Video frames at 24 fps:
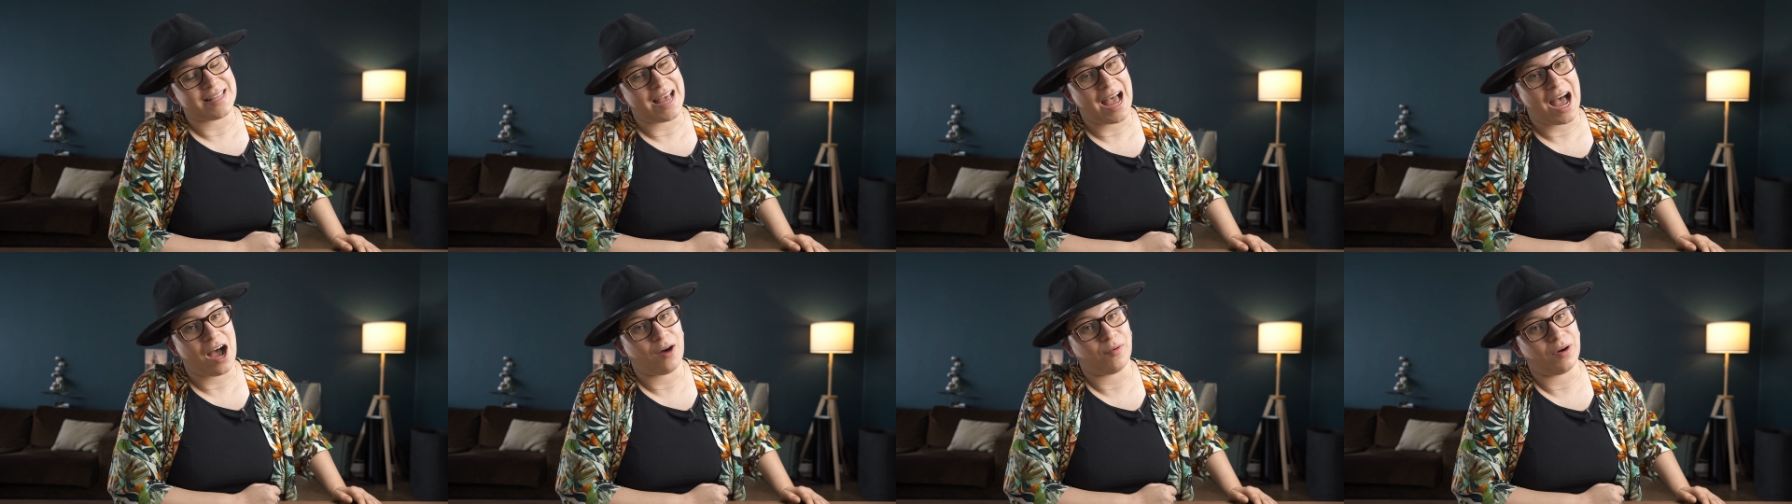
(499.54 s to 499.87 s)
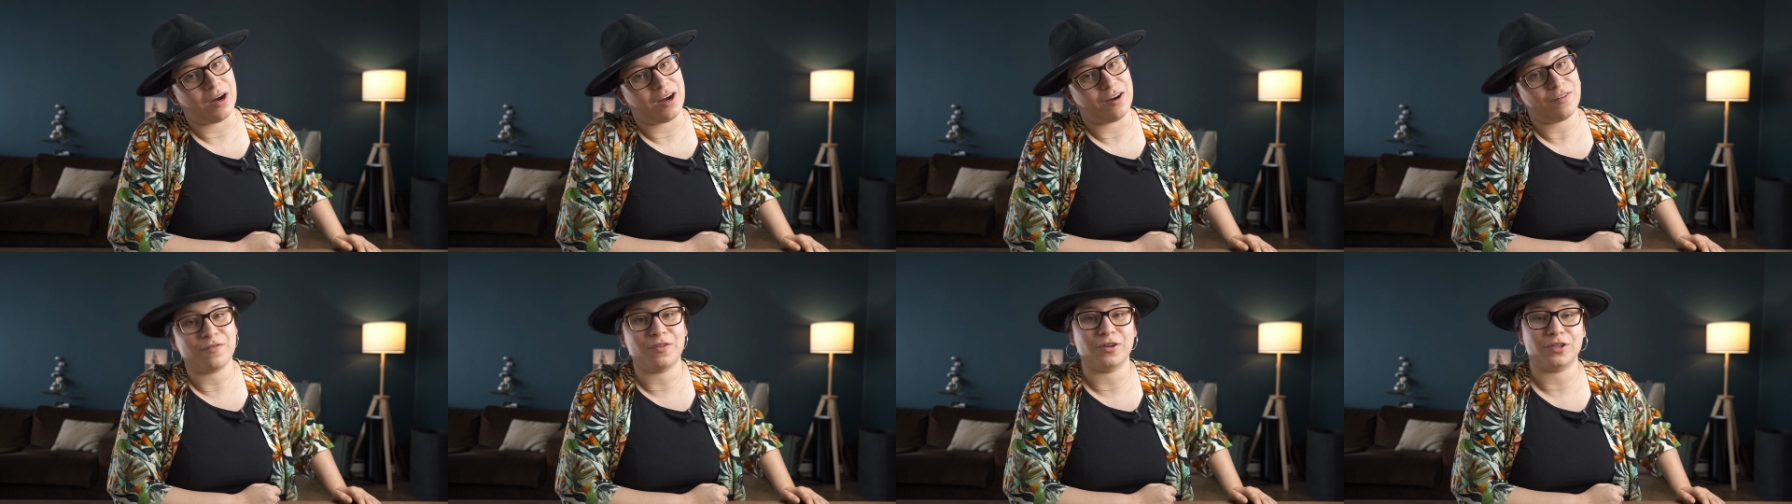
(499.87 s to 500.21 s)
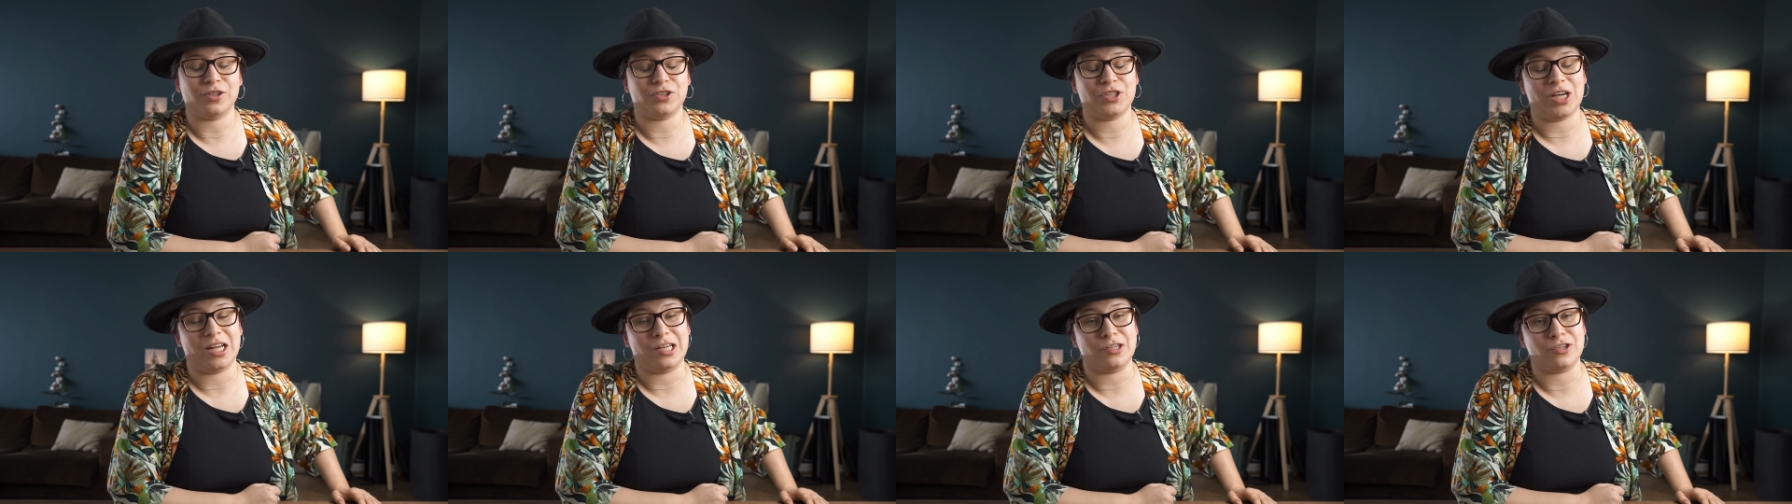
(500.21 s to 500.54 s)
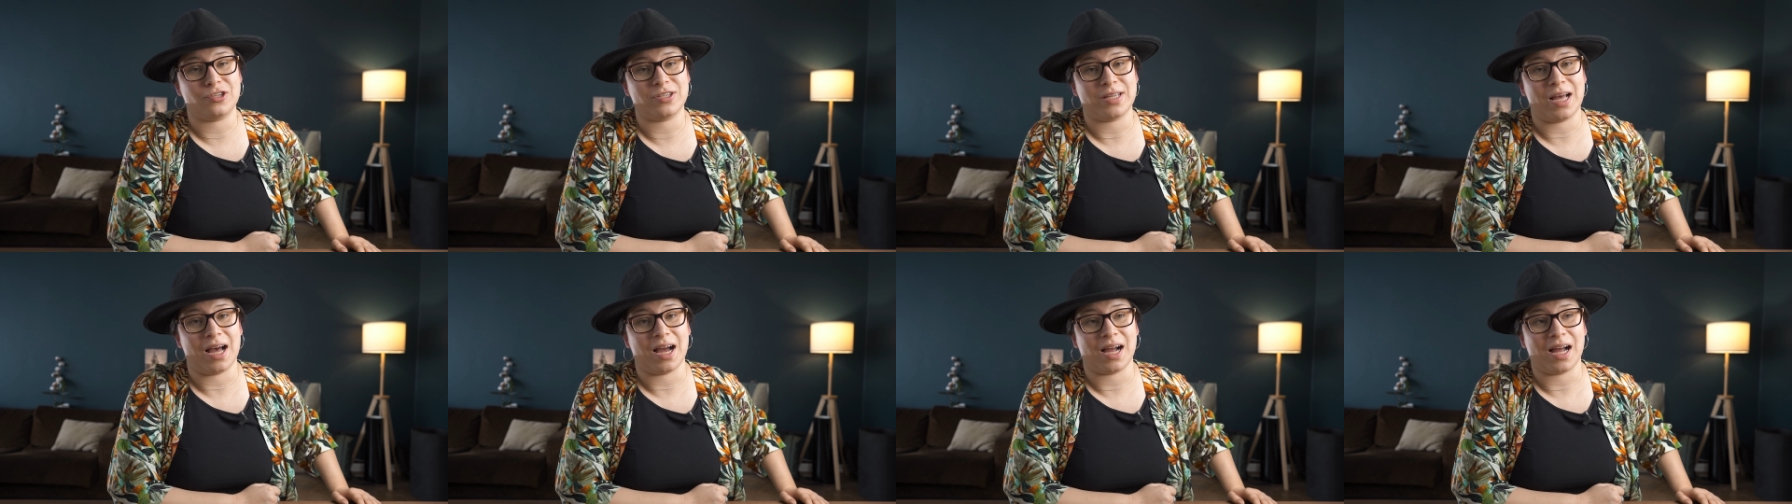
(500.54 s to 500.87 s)
Our photo
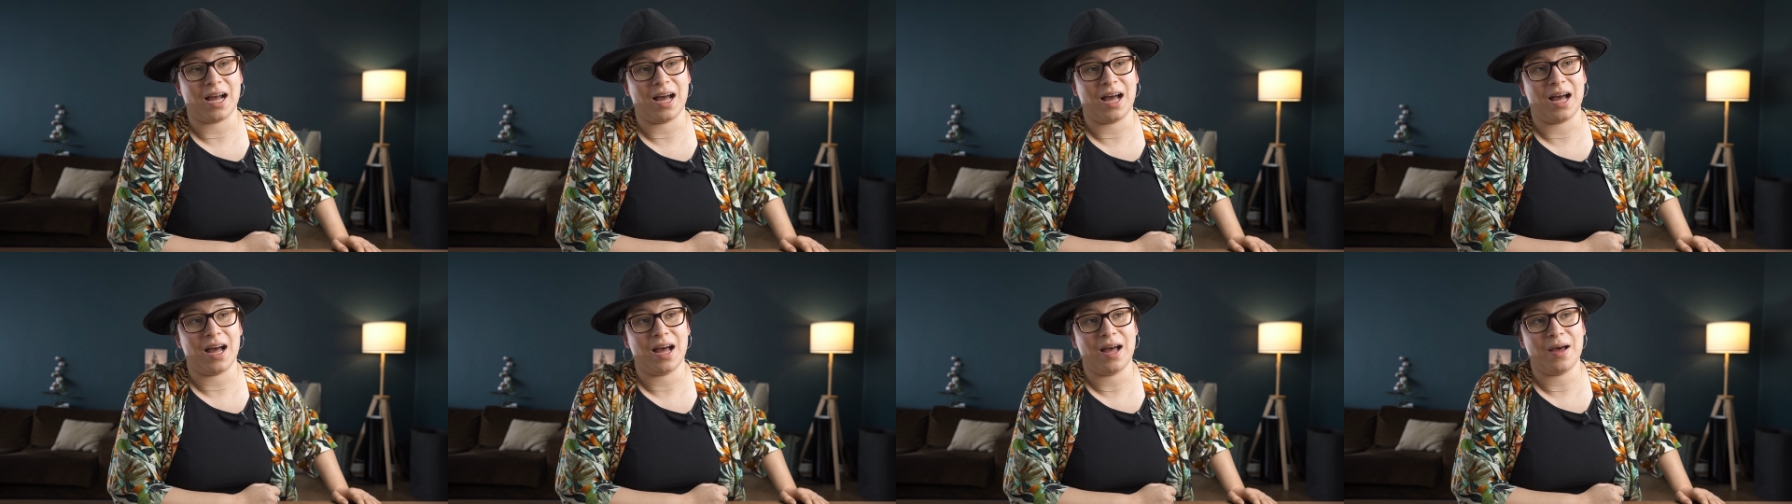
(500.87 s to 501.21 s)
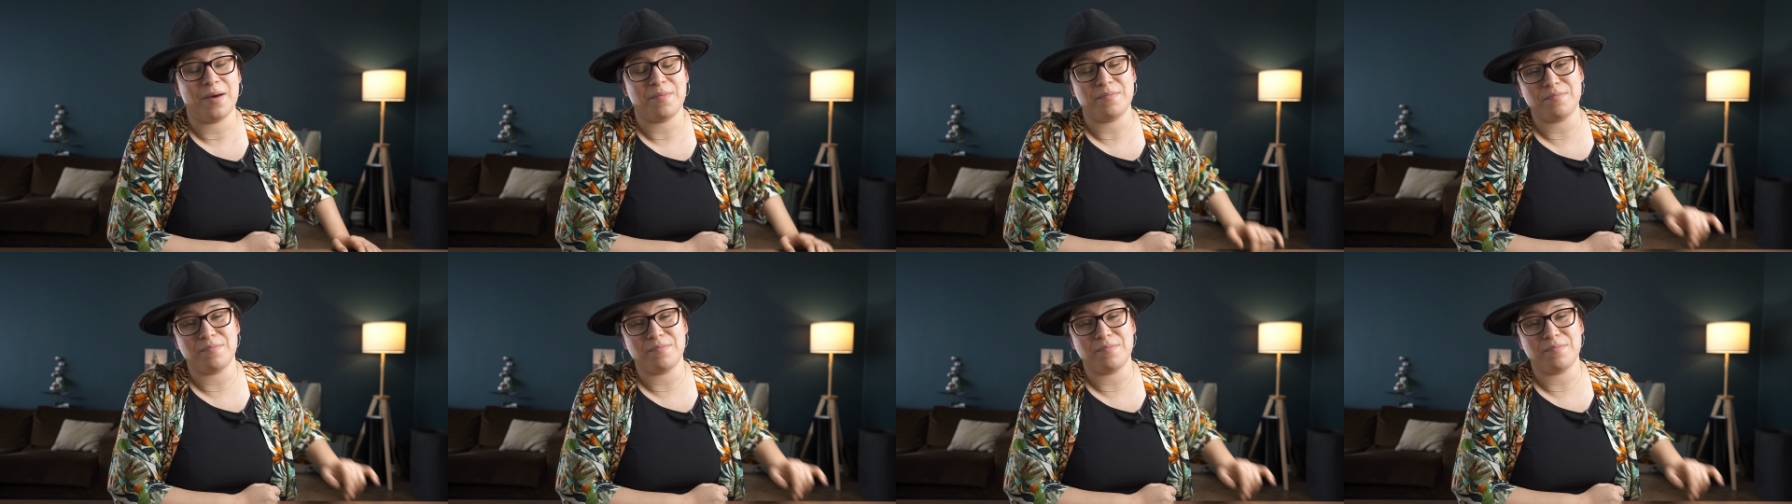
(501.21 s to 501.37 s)
challenge saga,